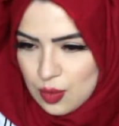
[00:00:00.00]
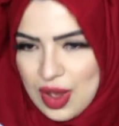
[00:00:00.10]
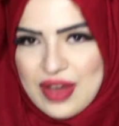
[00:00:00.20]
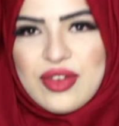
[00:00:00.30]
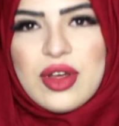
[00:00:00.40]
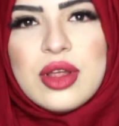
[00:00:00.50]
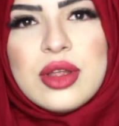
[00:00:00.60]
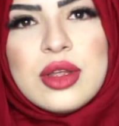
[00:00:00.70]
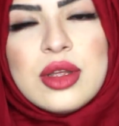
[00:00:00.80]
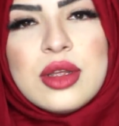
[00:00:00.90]
whatever,
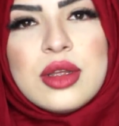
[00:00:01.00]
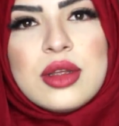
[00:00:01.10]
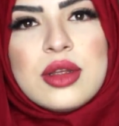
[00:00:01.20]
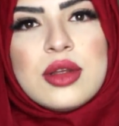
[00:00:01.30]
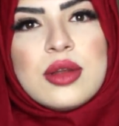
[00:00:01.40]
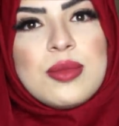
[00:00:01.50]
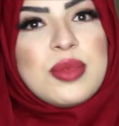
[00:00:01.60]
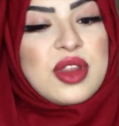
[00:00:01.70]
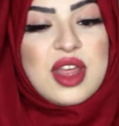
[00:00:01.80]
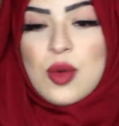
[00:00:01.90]

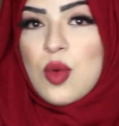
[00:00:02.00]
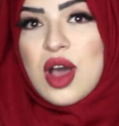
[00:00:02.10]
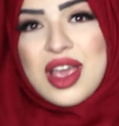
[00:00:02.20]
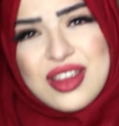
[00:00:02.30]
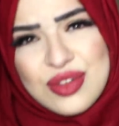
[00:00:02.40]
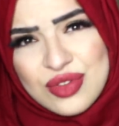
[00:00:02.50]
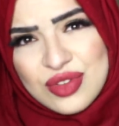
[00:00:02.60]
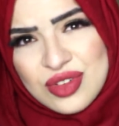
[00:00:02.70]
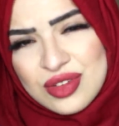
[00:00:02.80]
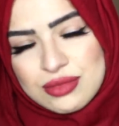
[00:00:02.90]
but their wife,